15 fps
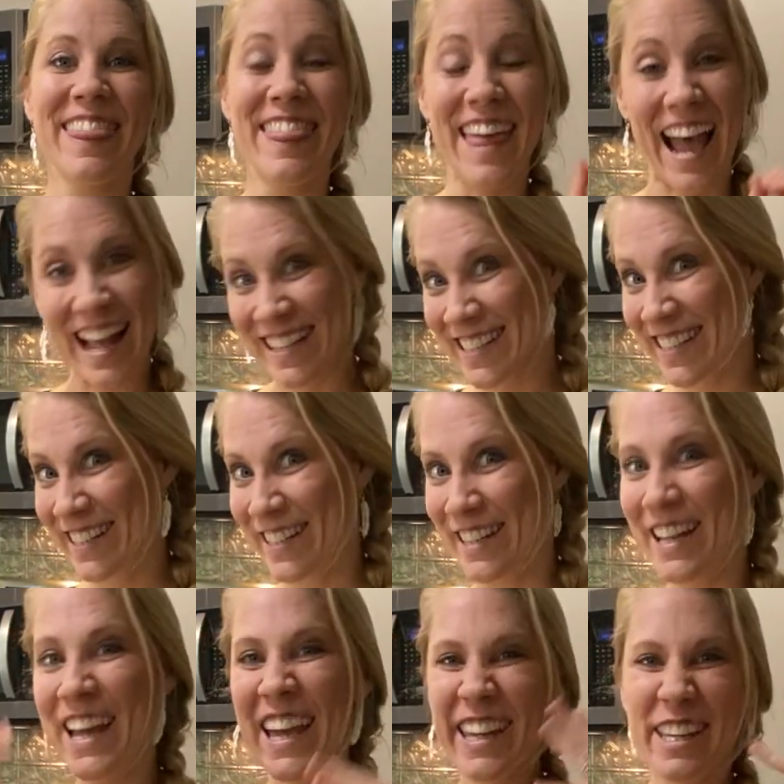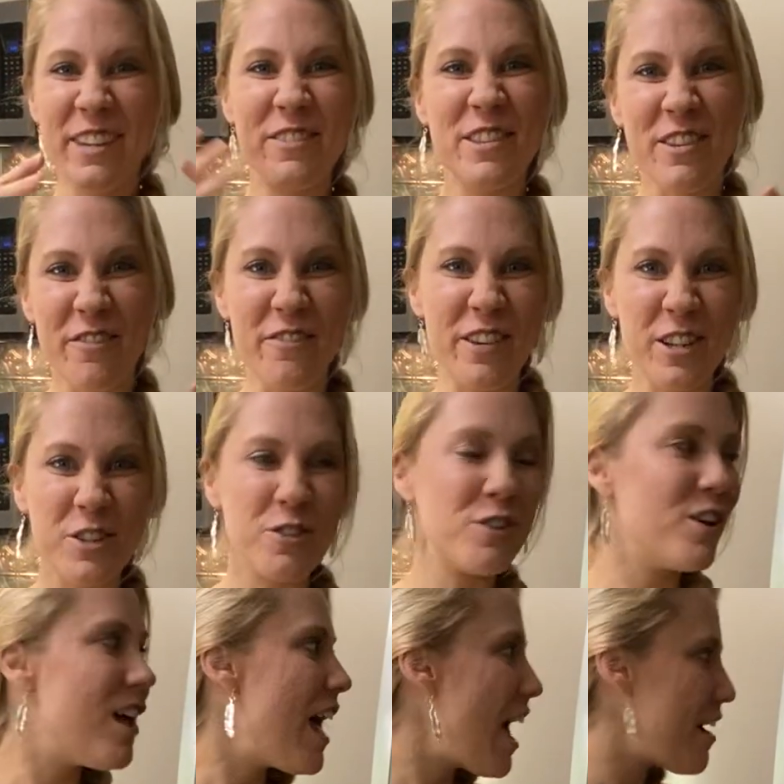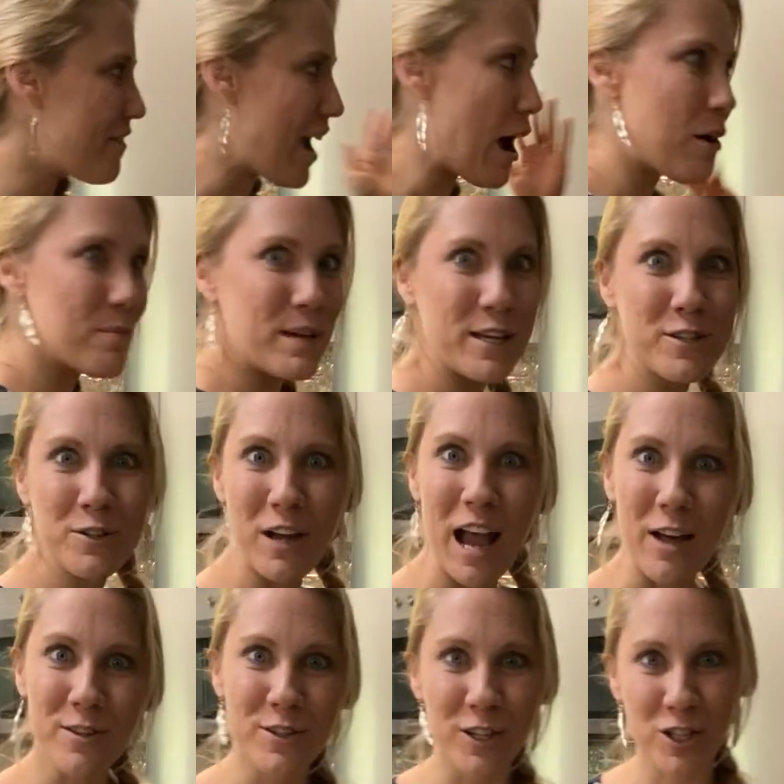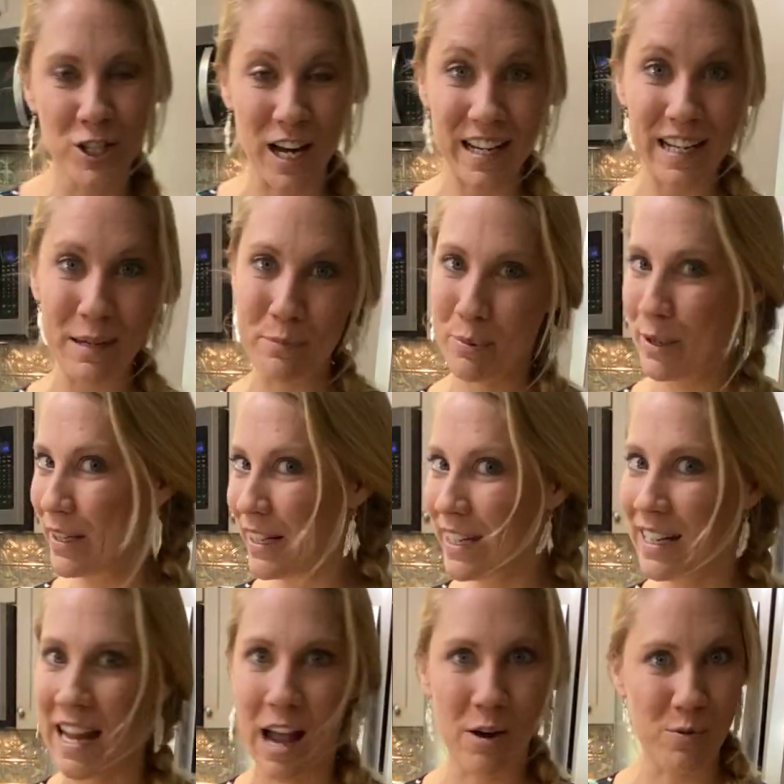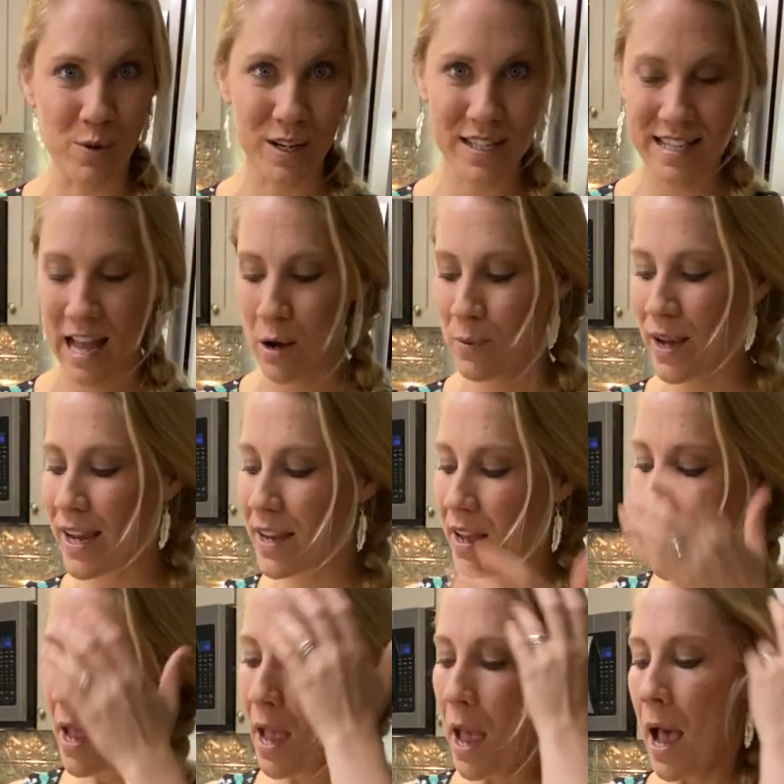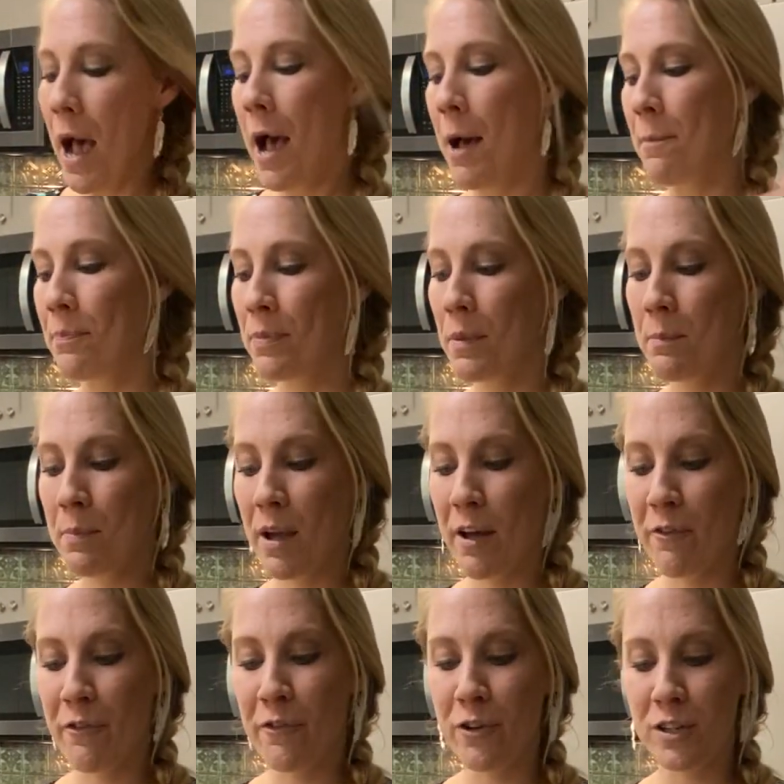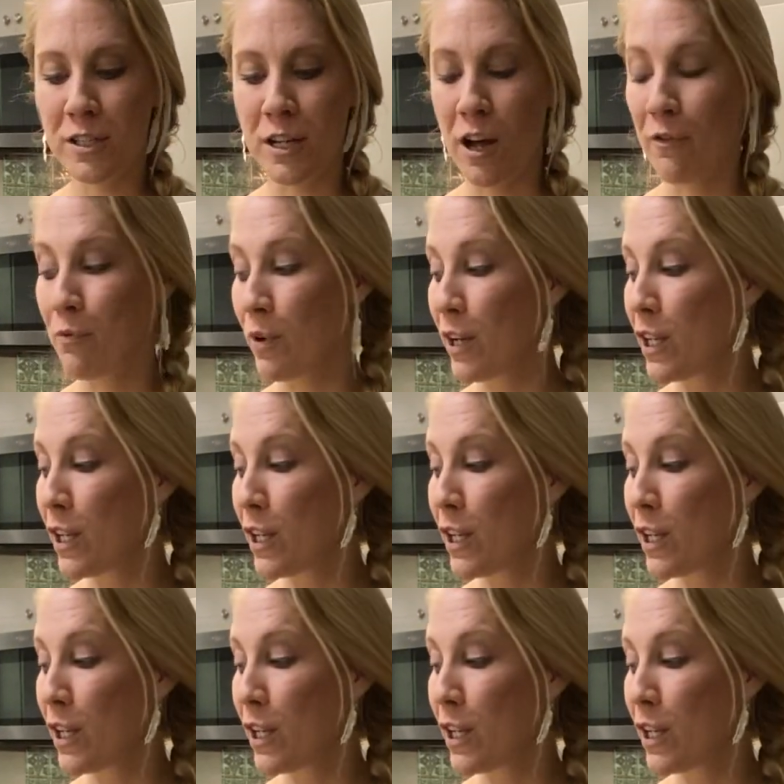that's gonna give you the visual of how it makes your house look shiny and pretty and how it works that way. But first off, we're